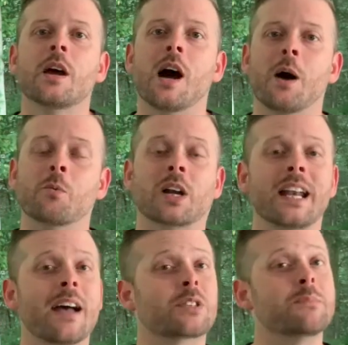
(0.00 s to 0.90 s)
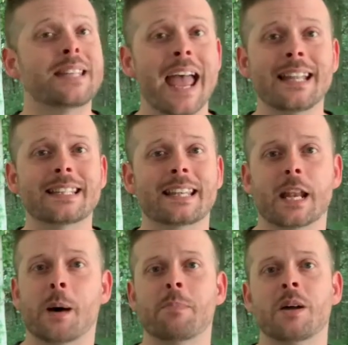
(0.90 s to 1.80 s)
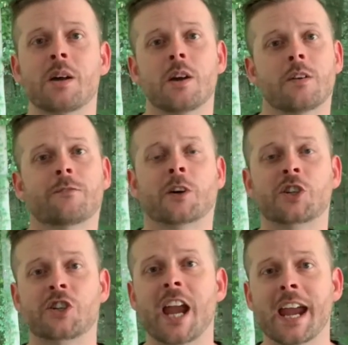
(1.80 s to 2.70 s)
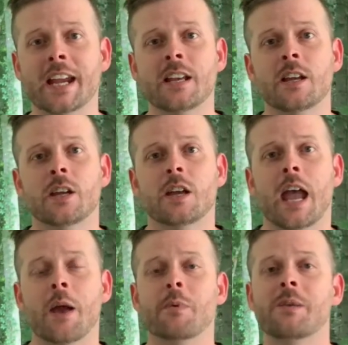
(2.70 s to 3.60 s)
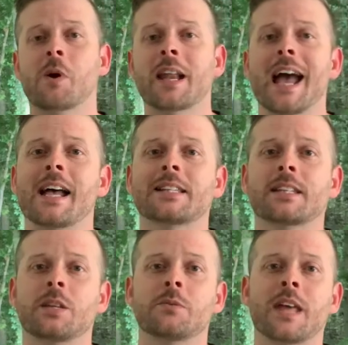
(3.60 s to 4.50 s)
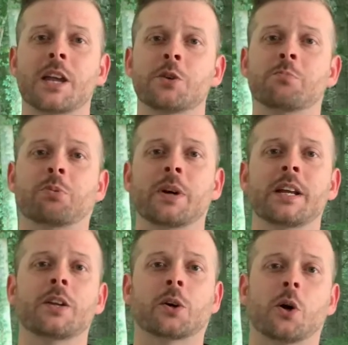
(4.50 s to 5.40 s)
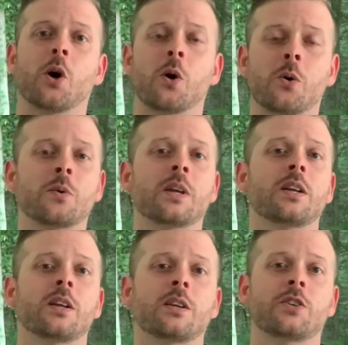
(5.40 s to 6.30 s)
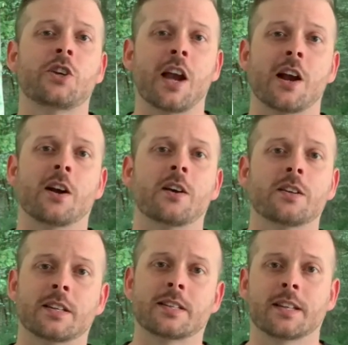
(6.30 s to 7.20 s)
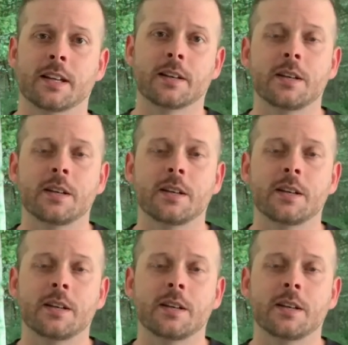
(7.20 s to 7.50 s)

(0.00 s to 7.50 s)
Um, we're going to have some tents set up for shade and we wanna ask you that you bring your own chair to sit in.